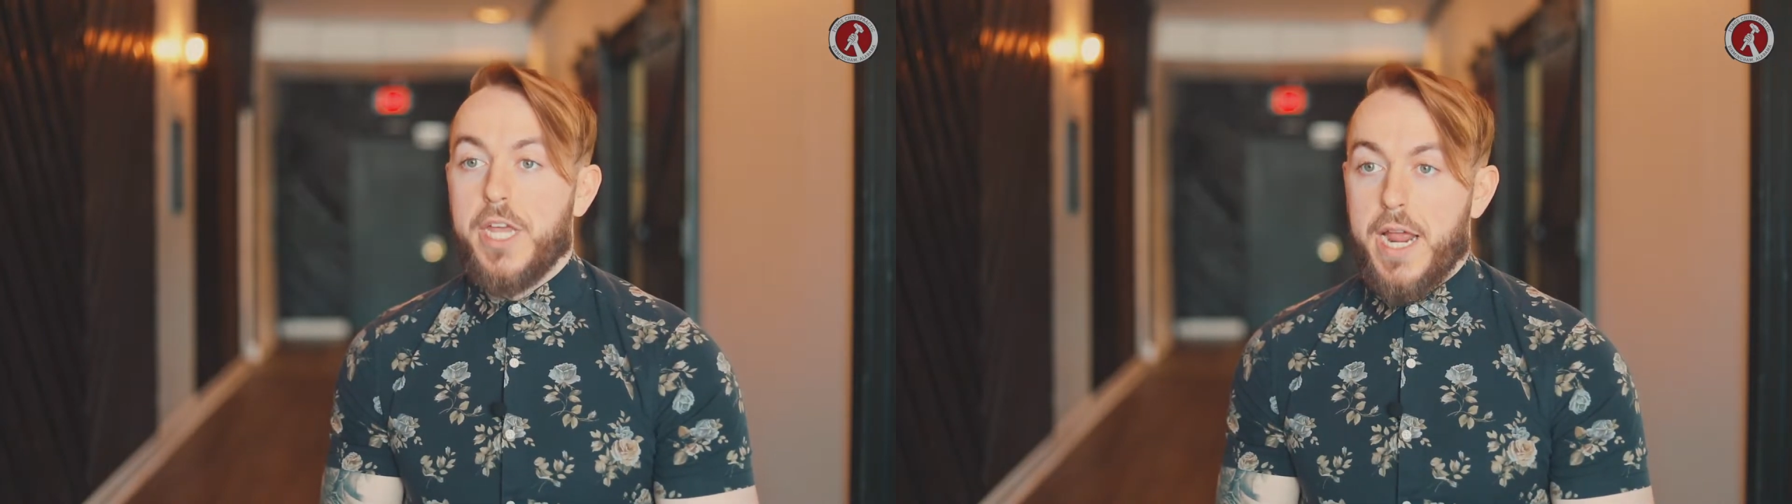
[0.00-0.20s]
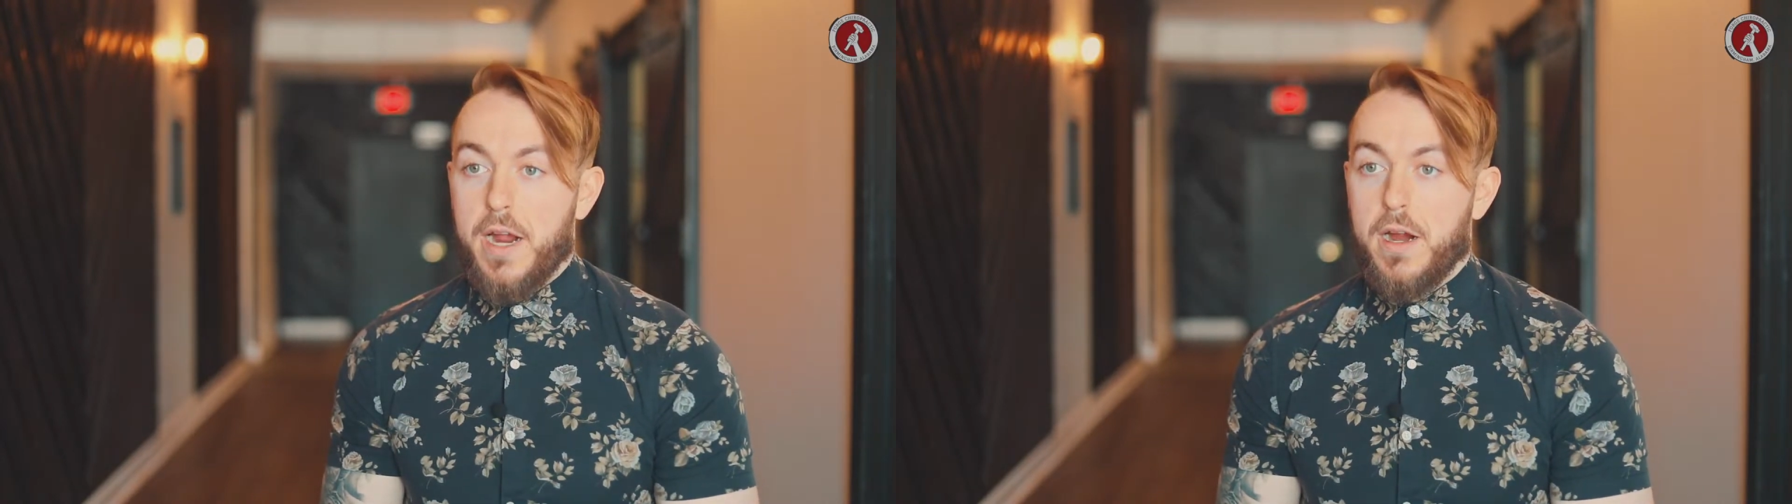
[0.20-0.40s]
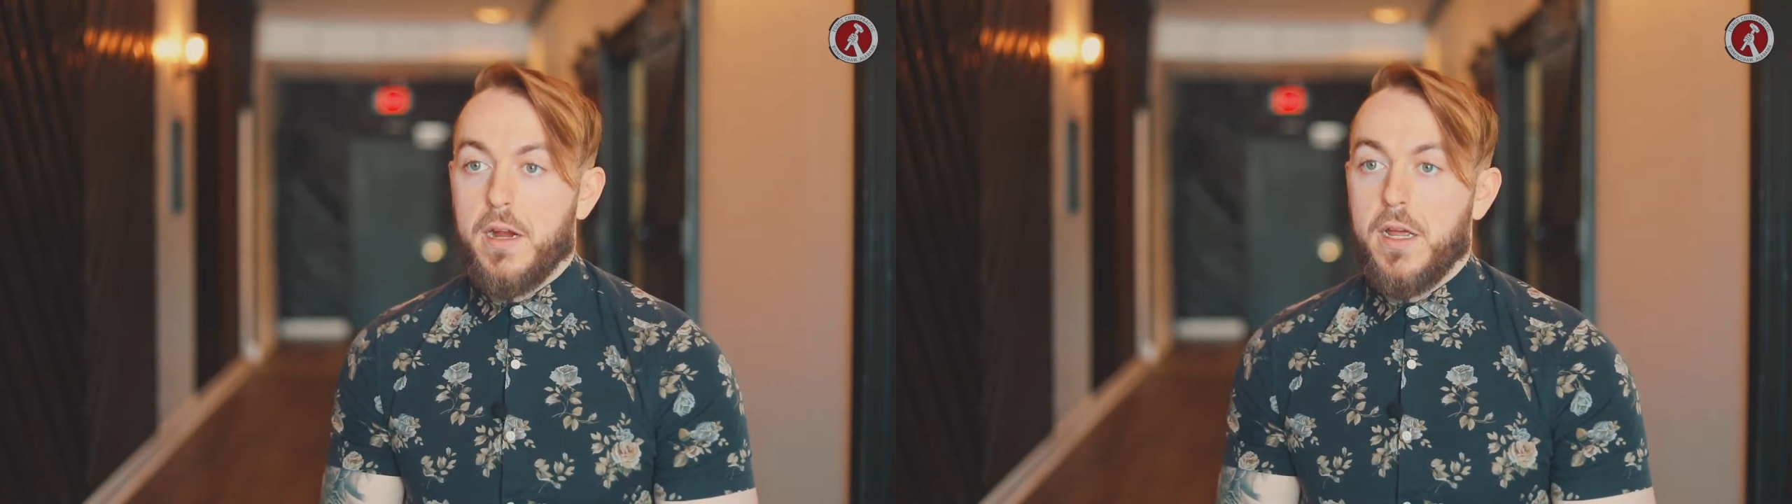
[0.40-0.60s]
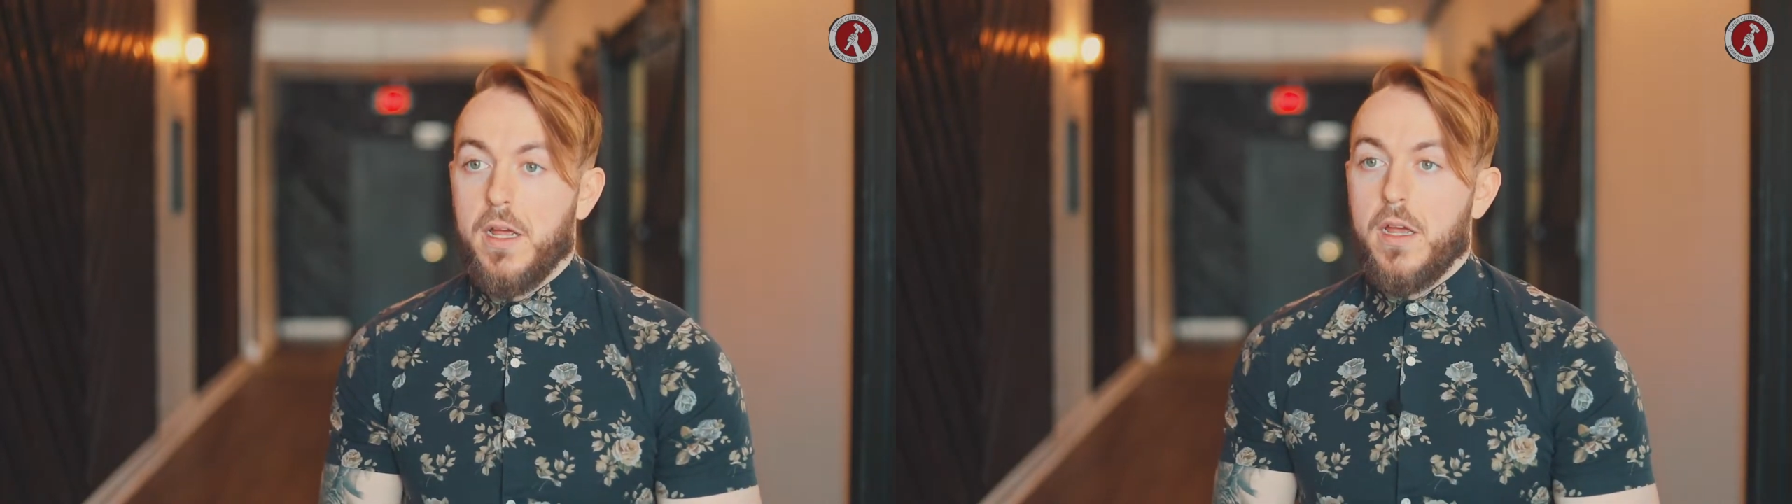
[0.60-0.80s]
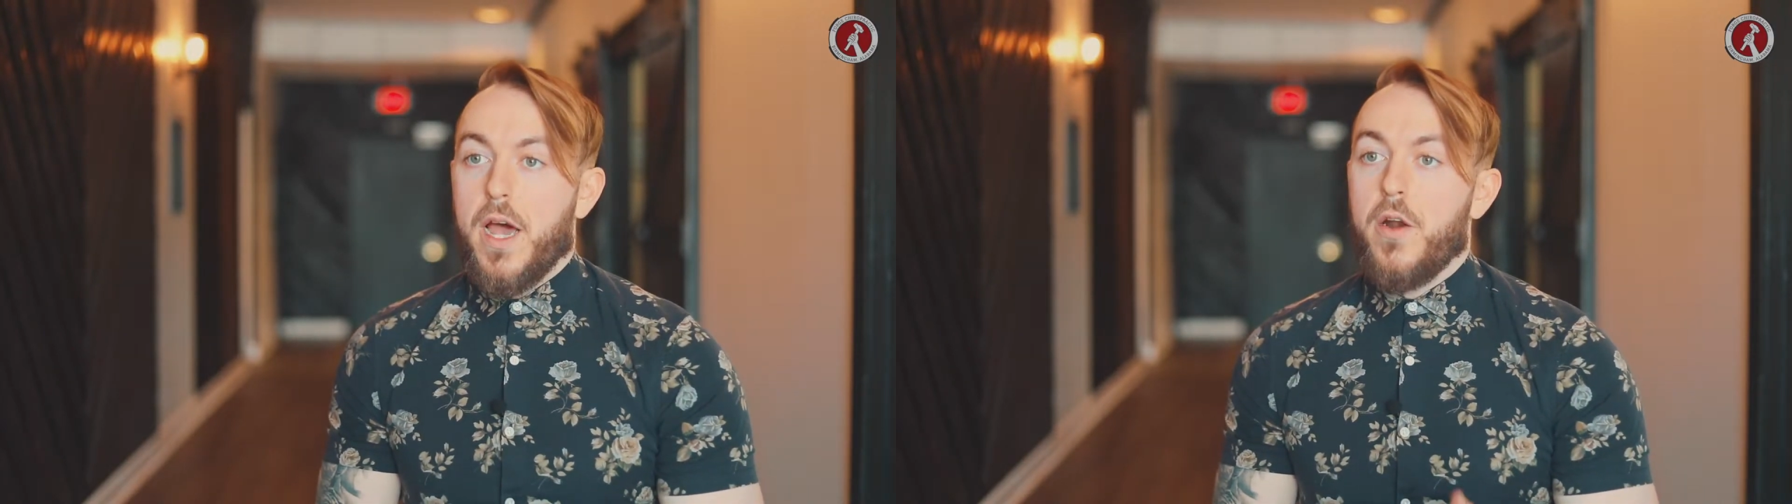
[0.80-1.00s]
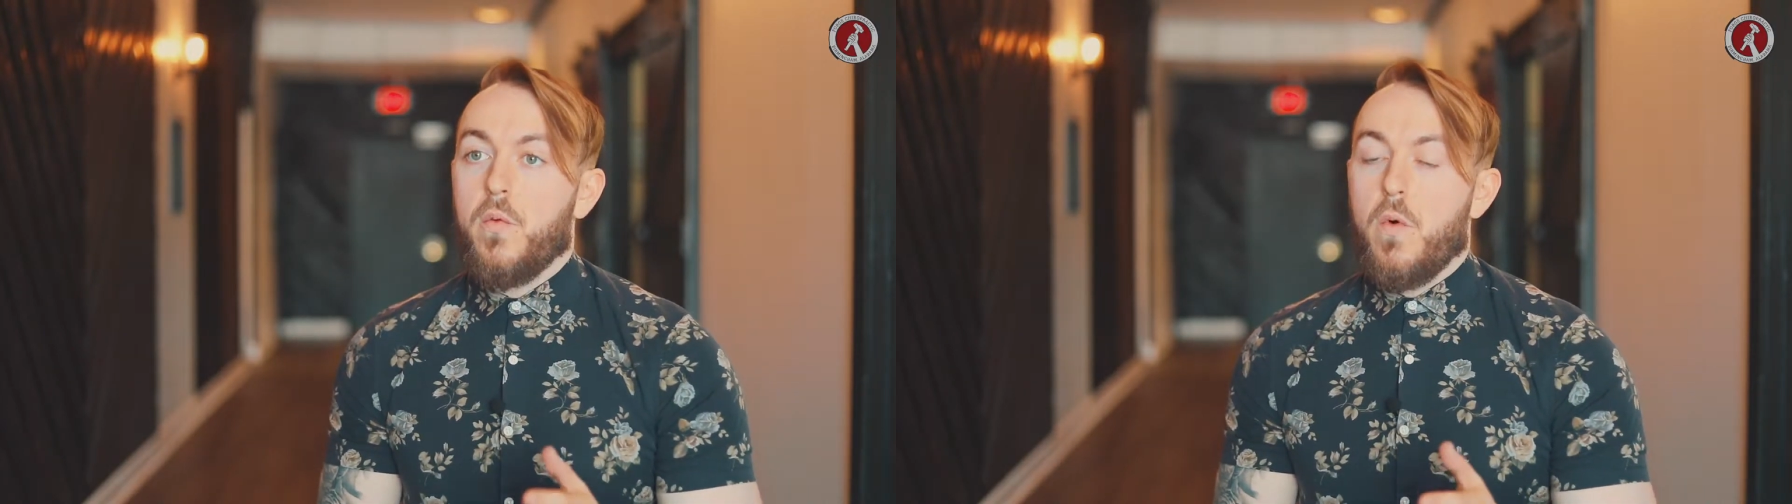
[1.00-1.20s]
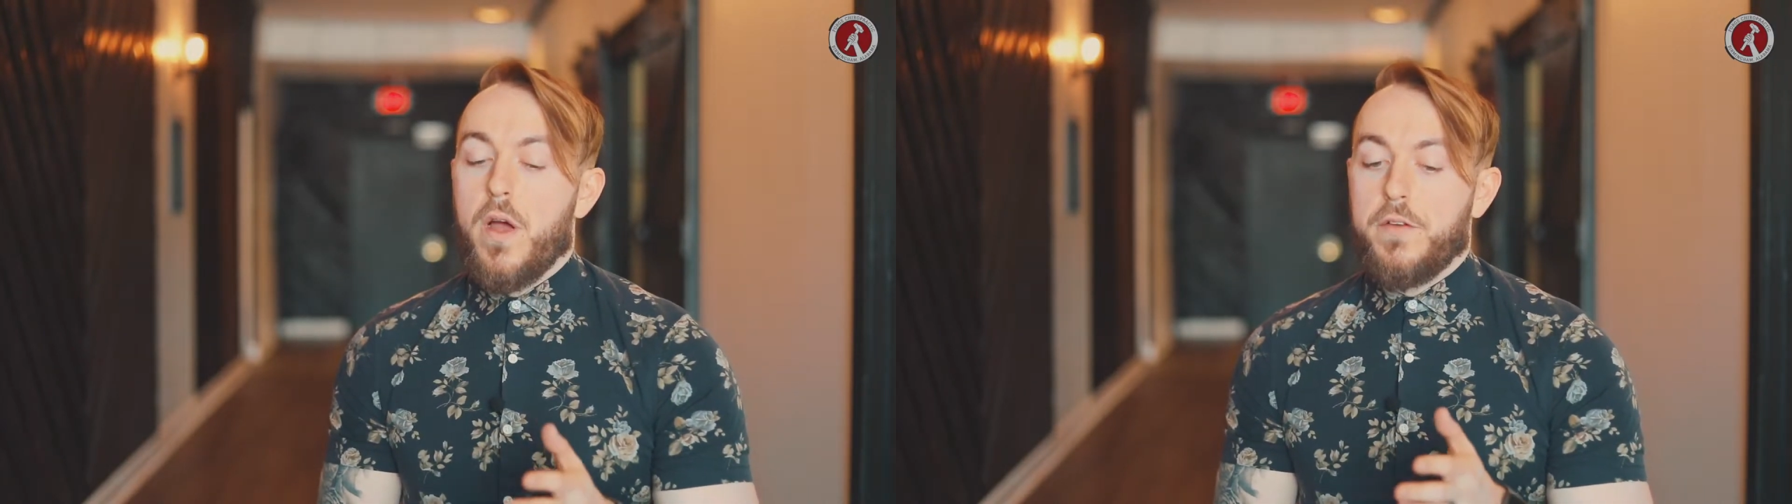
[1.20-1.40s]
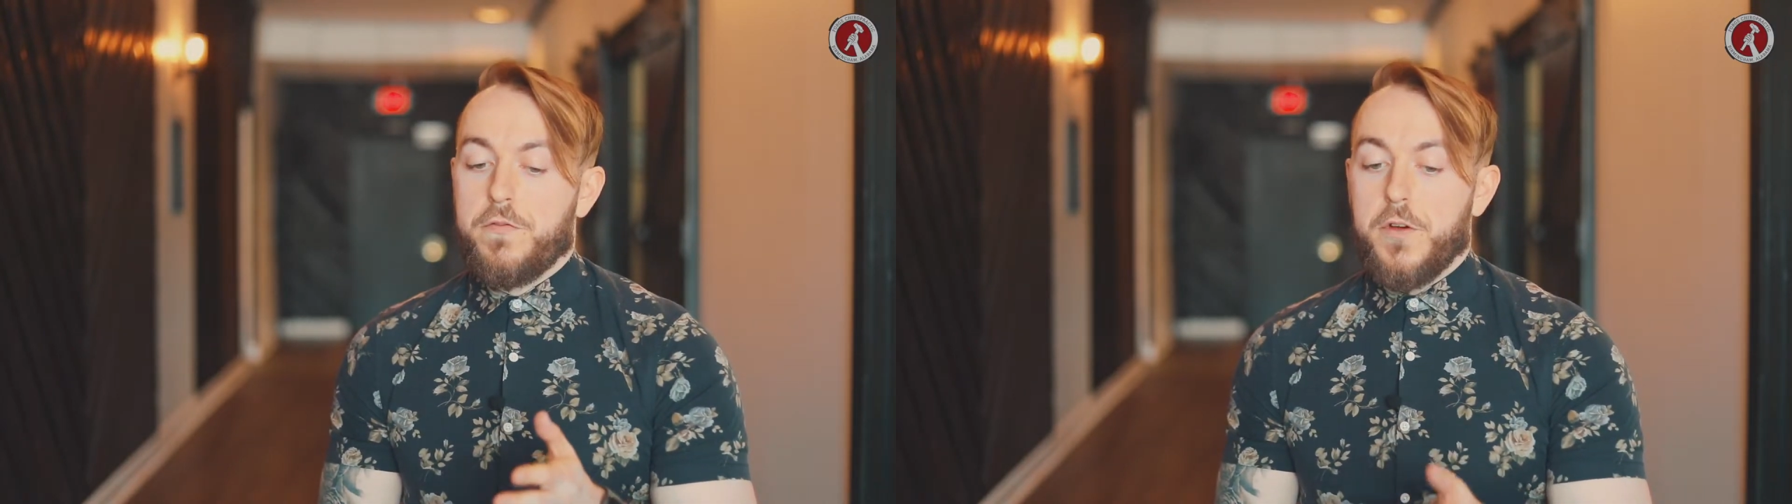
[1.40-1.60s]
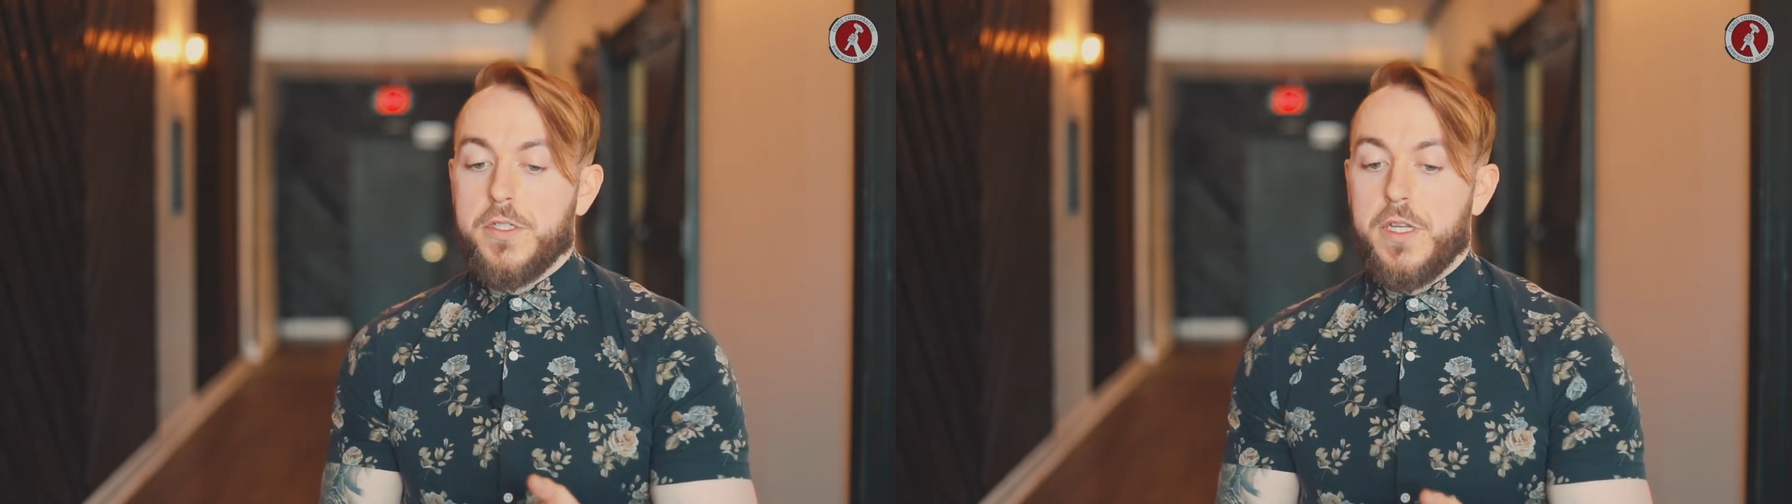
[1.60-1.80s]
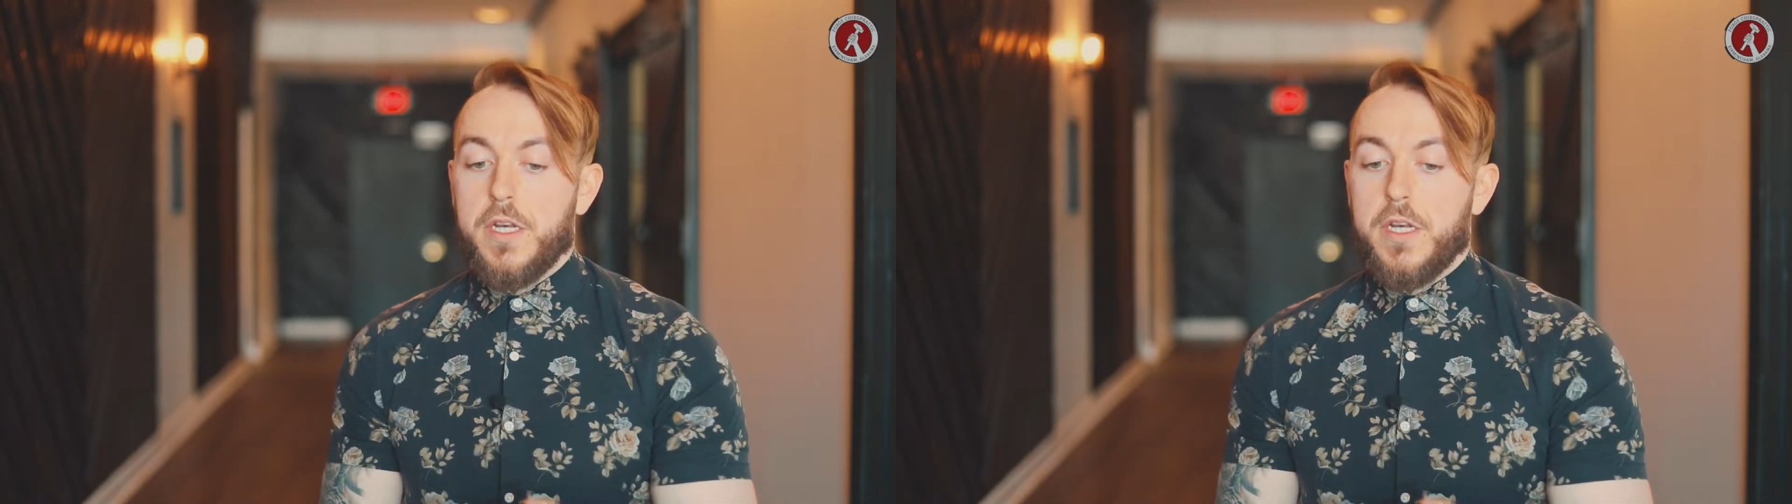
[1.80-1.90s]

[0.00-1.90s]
care, I don't want folks to